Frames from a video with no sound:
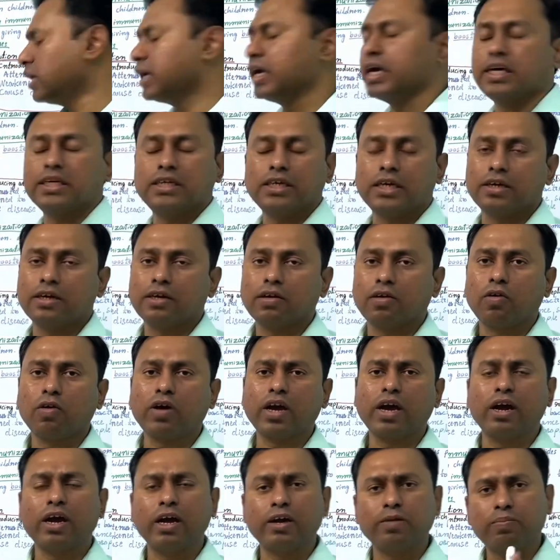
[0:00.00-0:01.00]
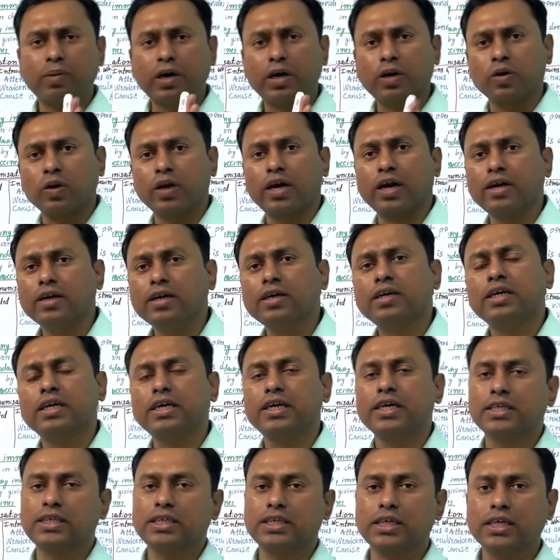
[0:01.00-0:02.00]
agent. Okay, a particular
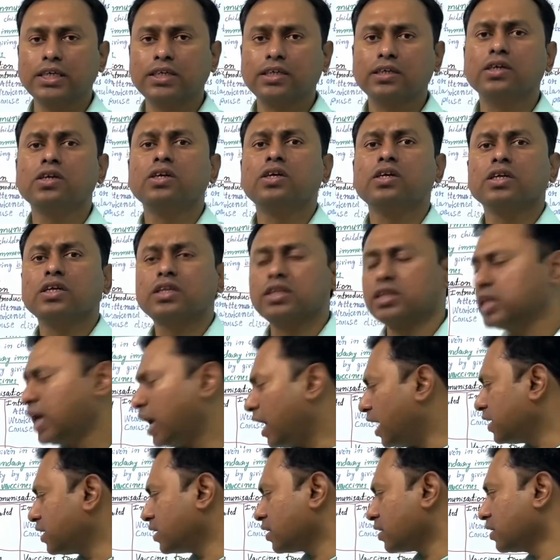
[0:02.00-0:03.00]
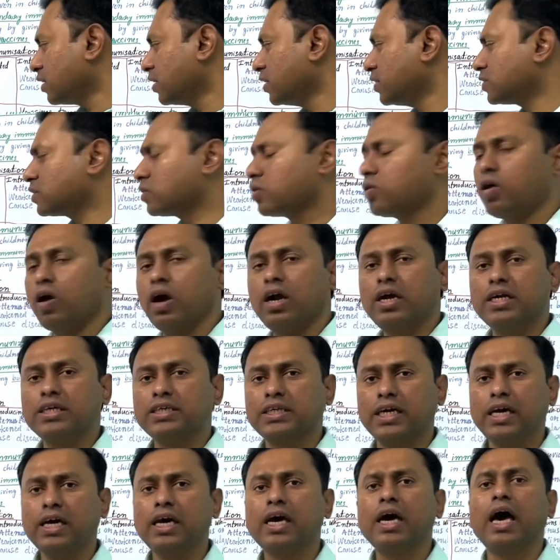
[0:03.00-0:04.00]
disease, that is called as
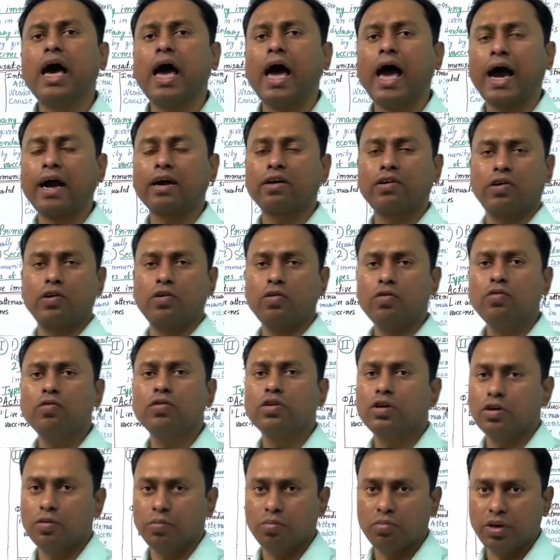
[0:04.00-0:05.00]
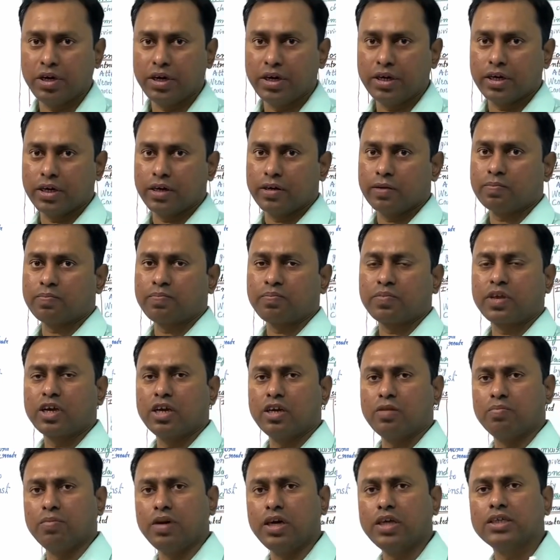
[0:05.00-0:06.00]
a active immunity.
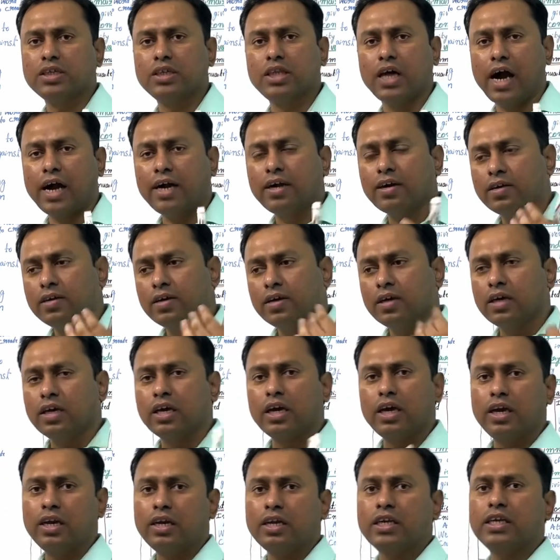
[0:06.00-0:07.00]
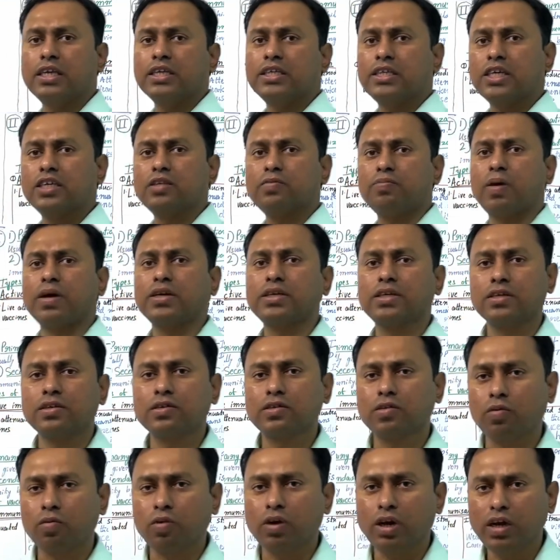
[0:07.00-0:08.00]
It means that in disease persons
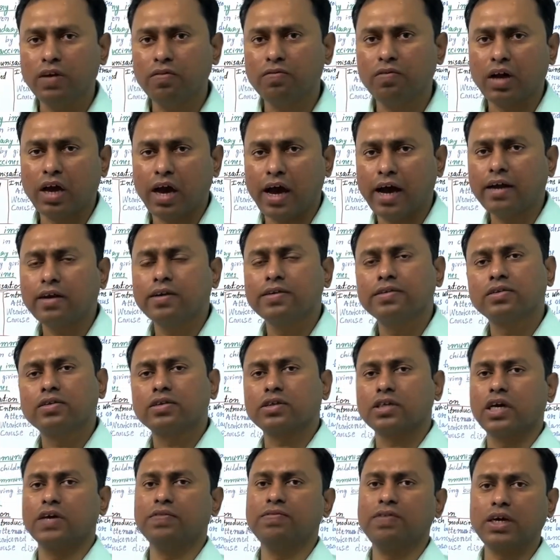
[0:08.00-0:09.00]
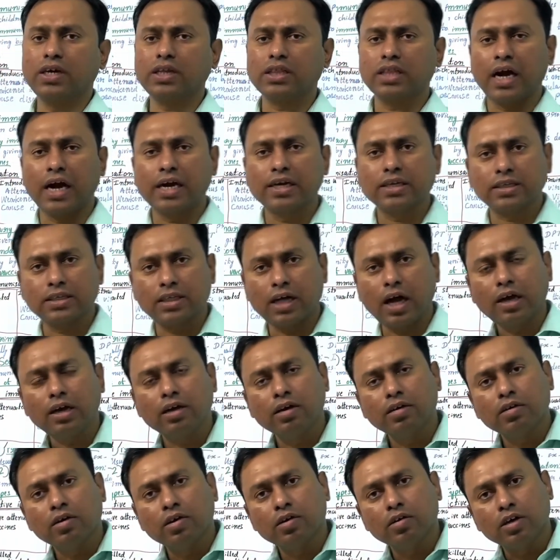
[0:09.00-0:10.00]
only we are giving, that is the
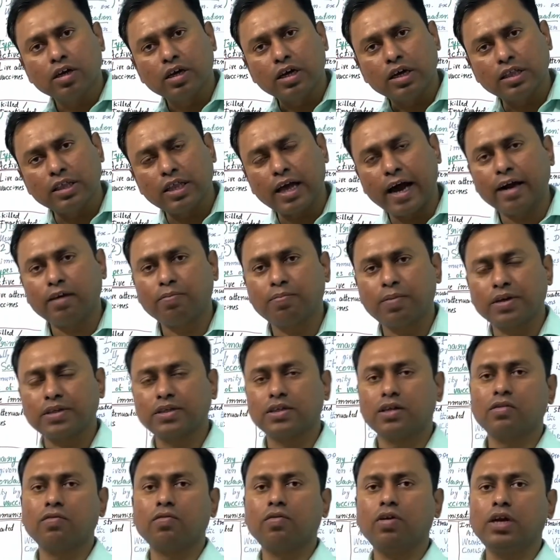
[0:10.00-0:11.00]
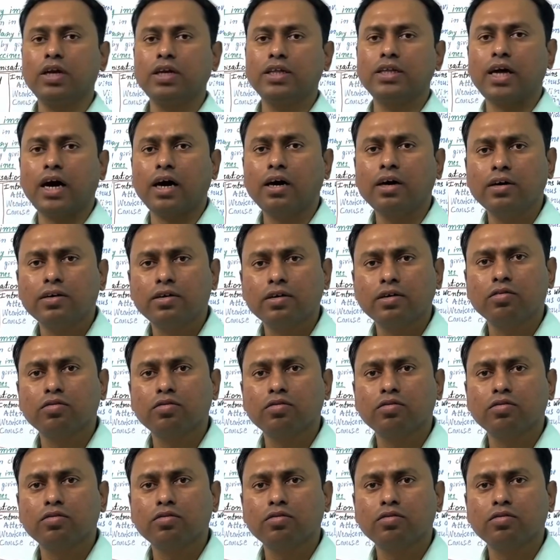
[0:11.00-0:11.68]
in that person only the